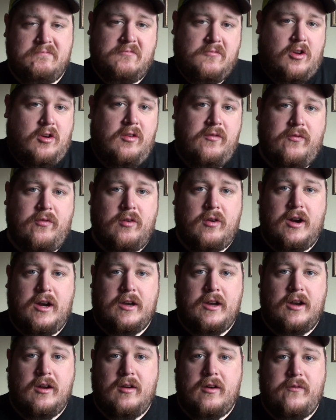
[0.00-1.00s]
go for it,
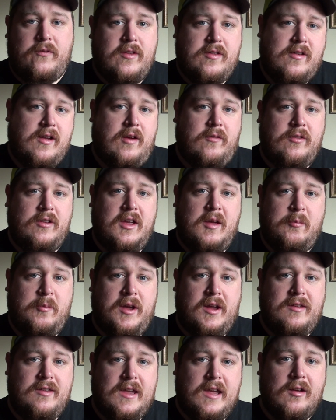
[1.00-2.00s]
if it's not really a
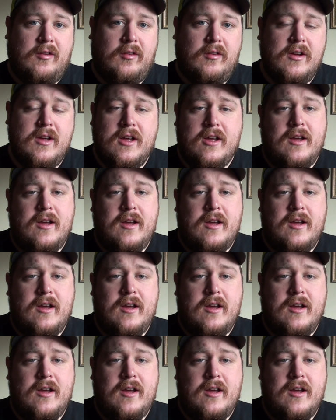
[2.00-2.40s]
big deal.